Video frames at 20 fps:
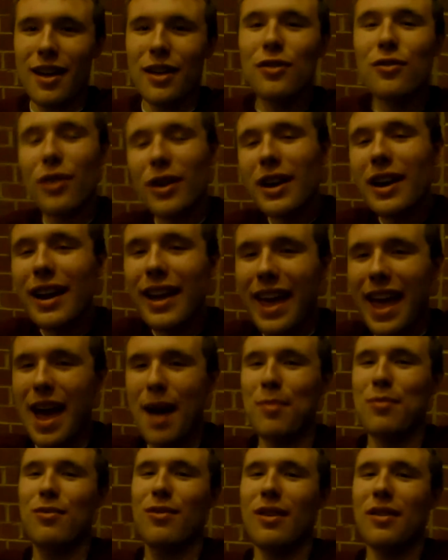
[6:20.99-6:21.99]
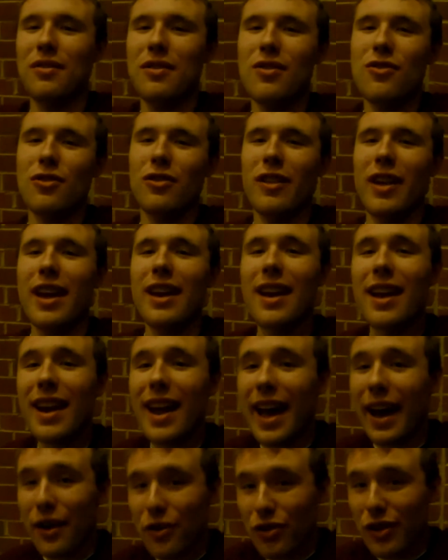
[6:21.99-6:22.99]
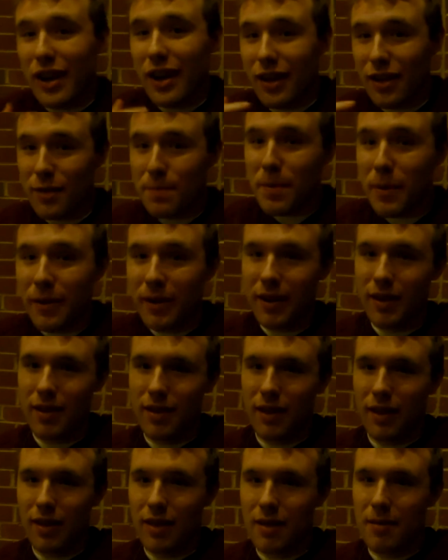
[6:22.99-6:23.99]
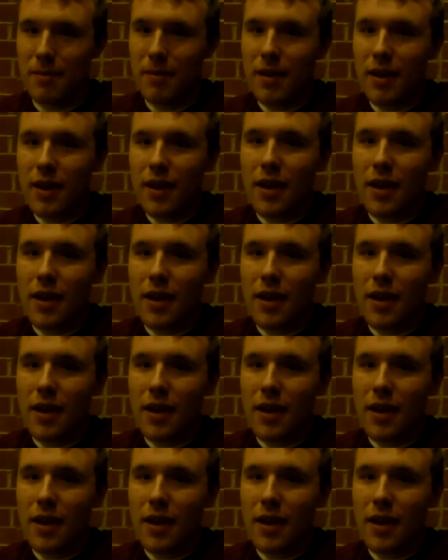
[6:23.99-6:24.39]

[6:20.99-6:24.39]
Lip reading: and trying to capture things digitally and not actually experiencing them.